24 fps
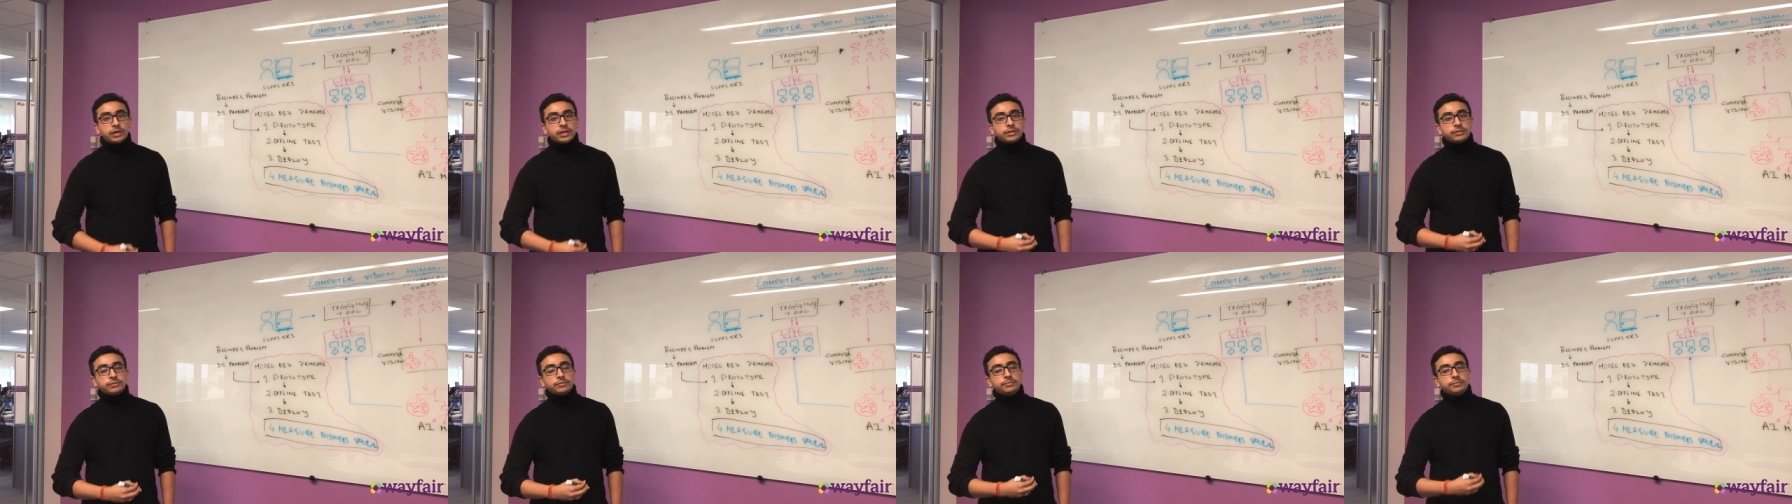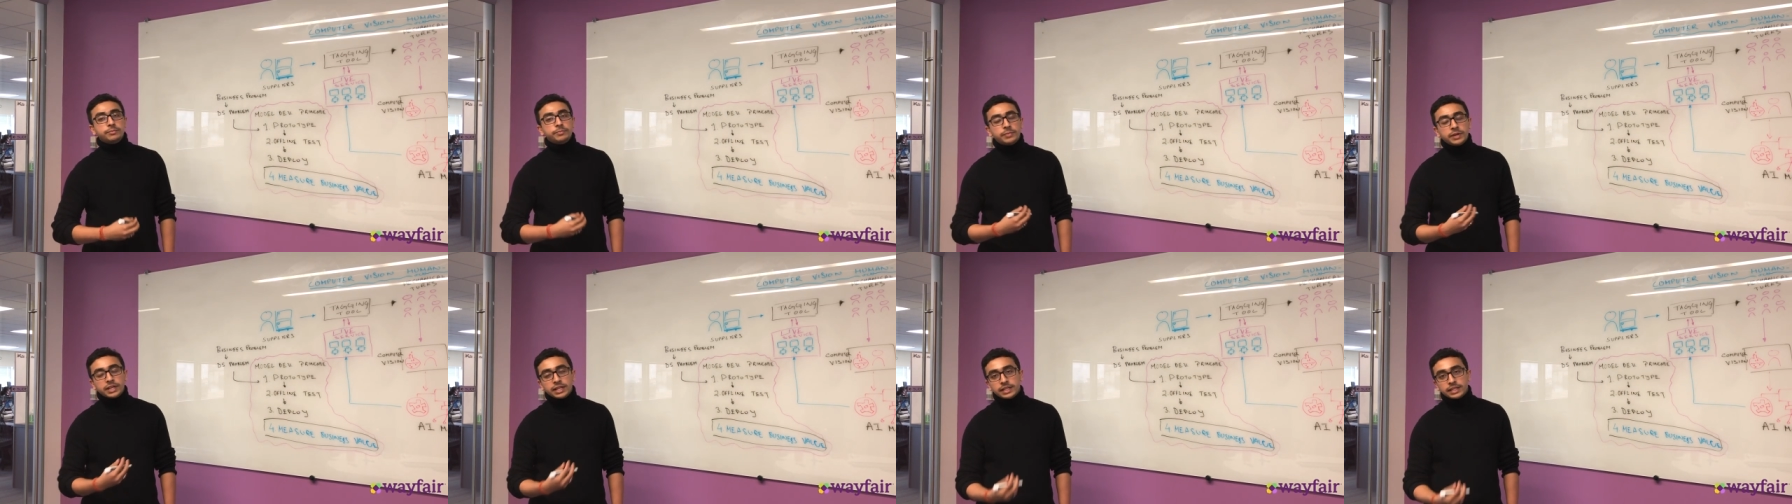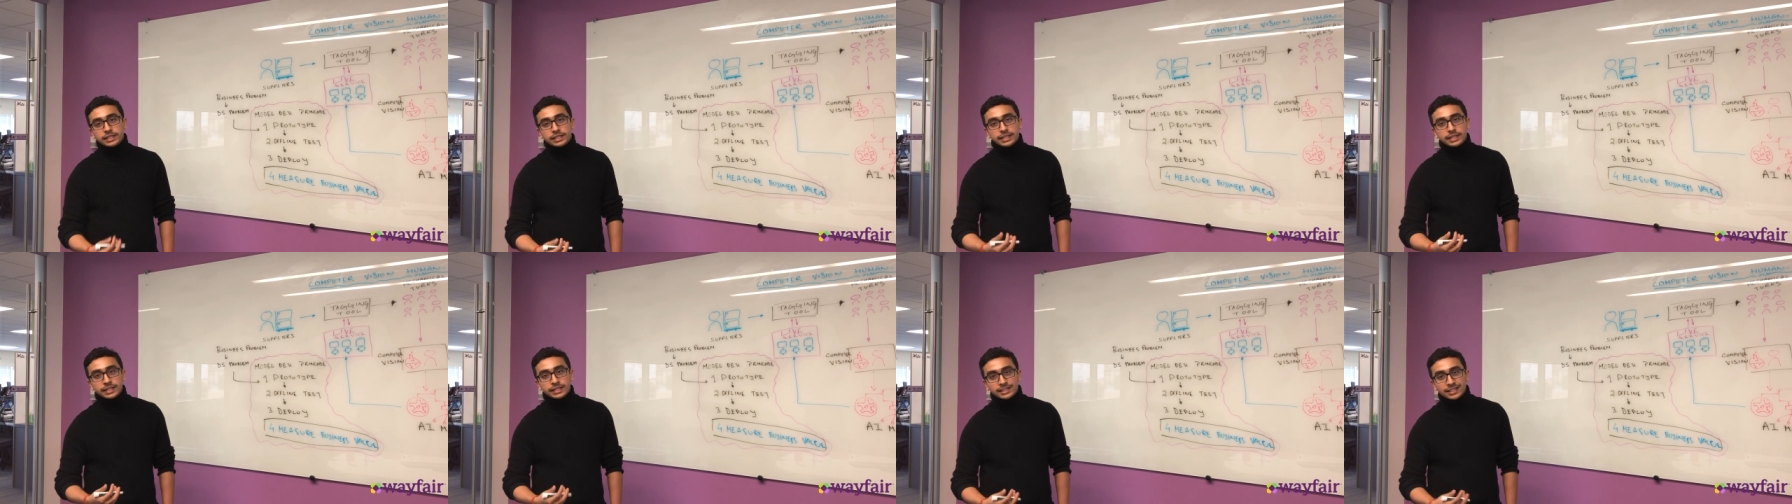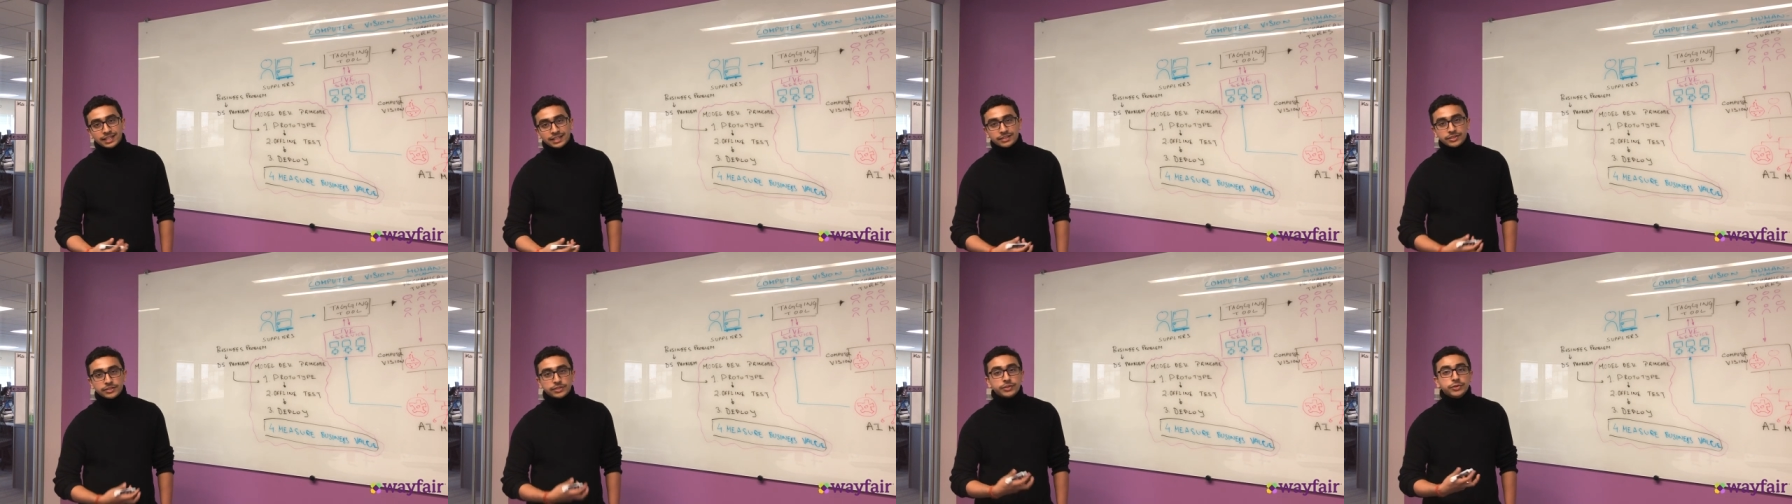want to build things
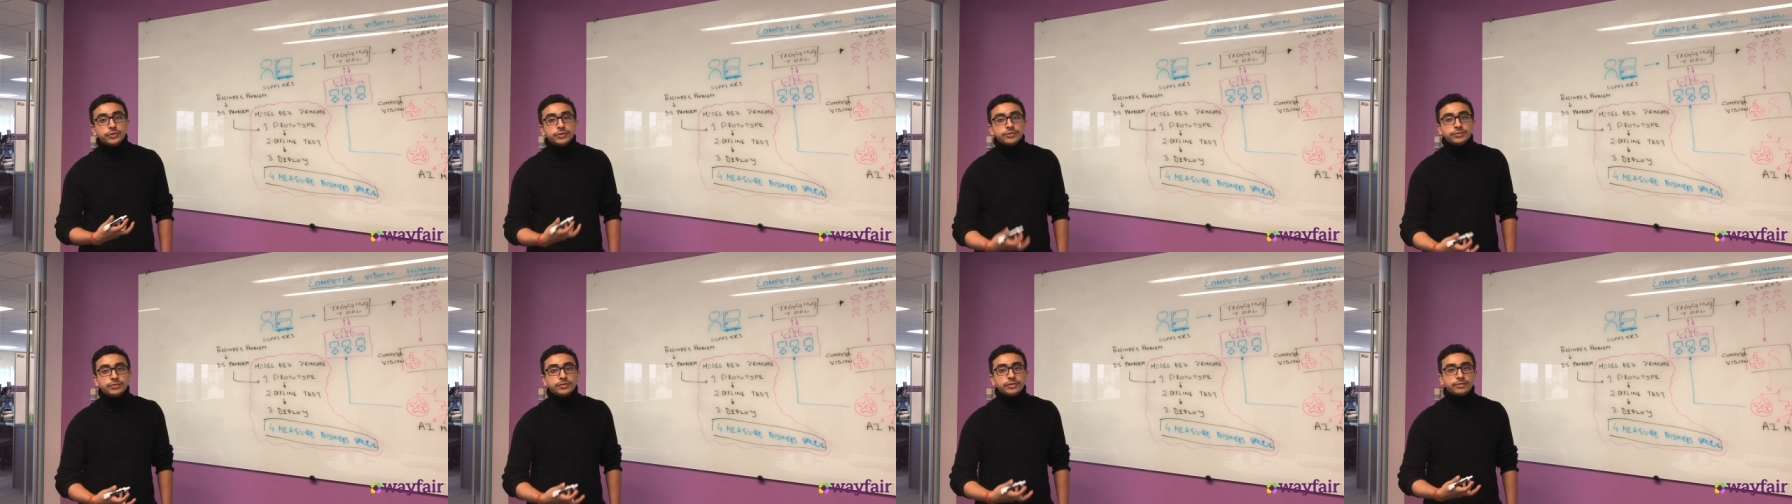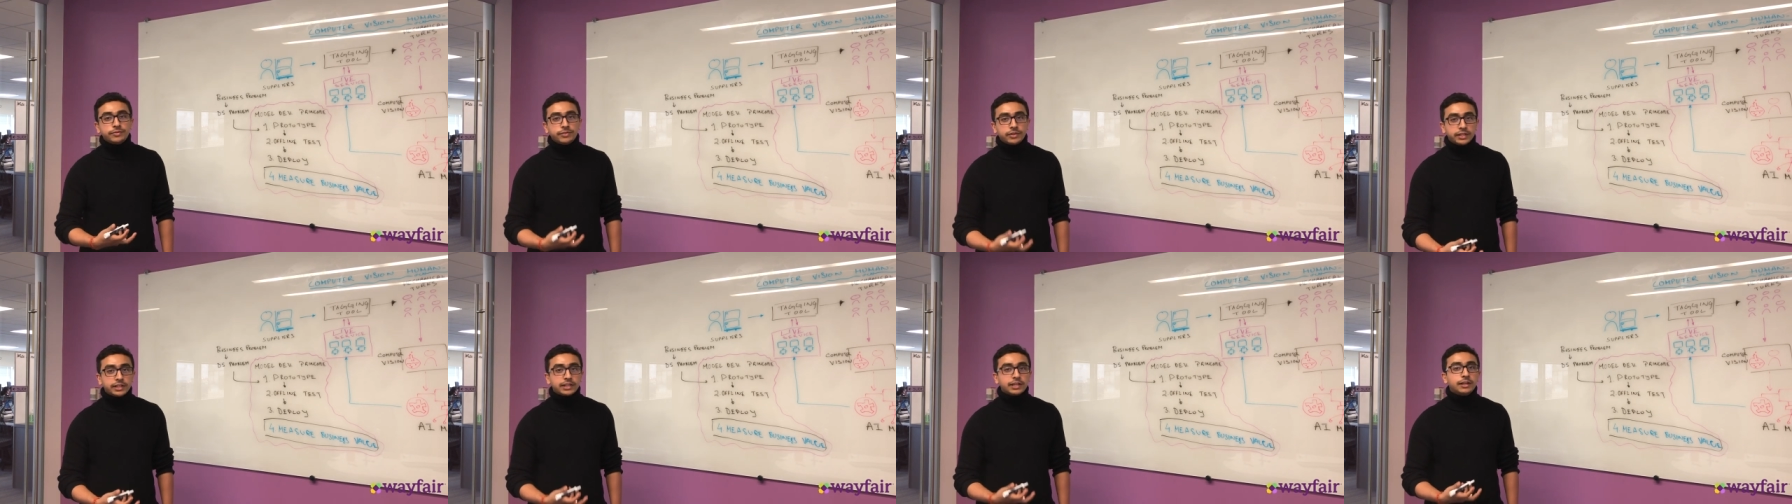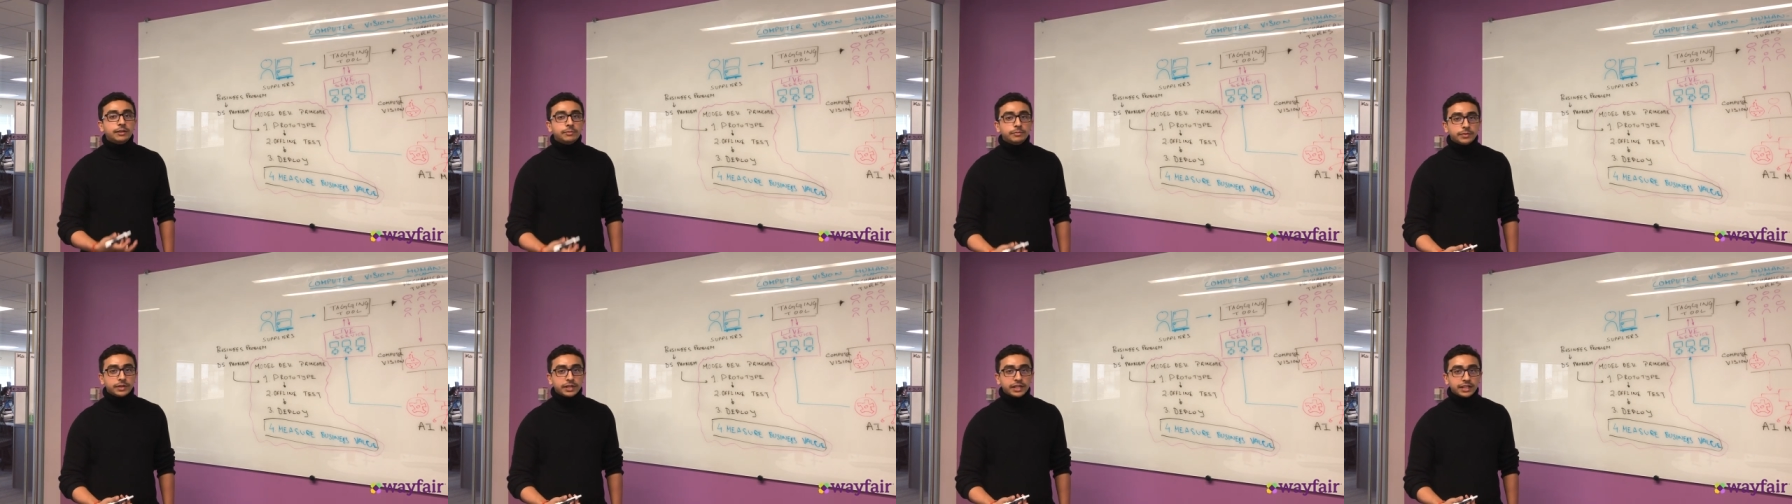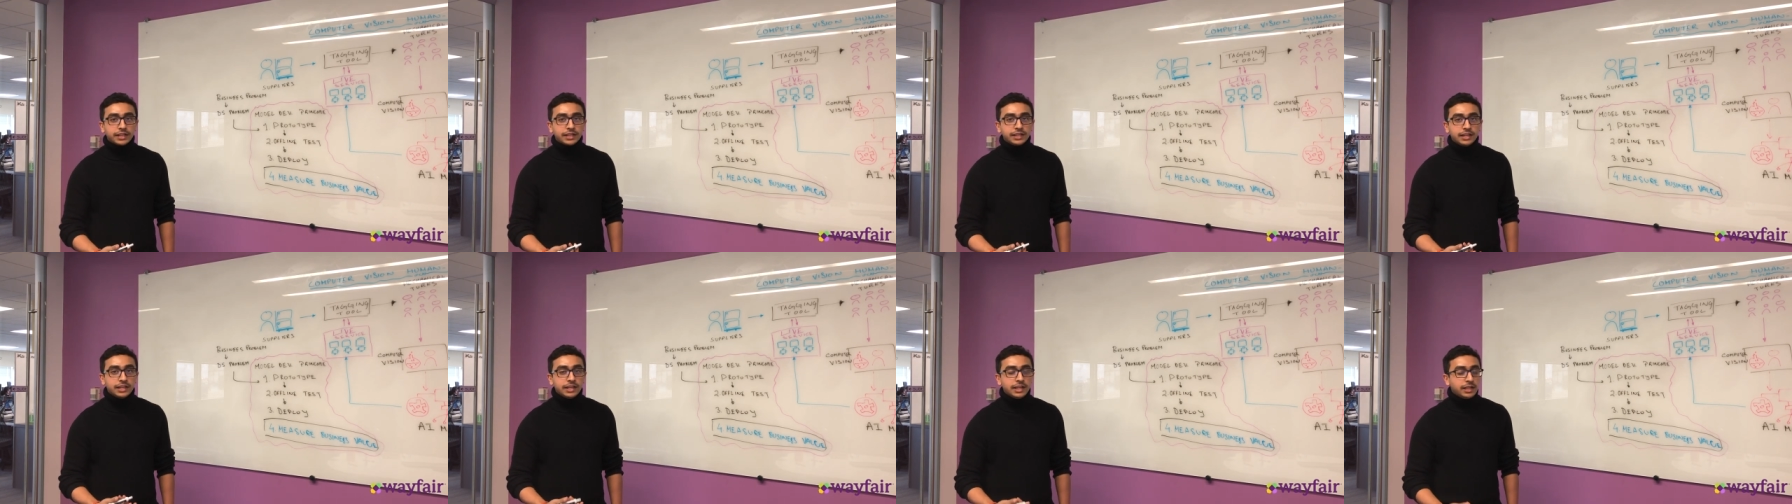that is useful for the
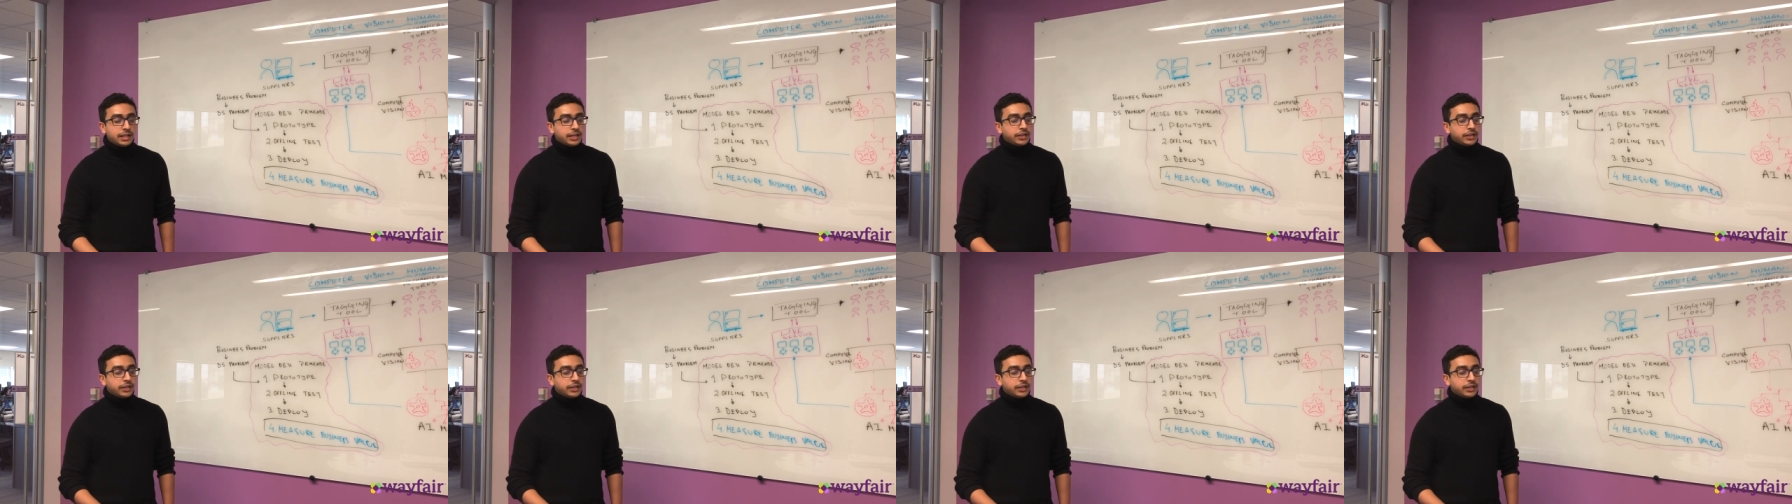company,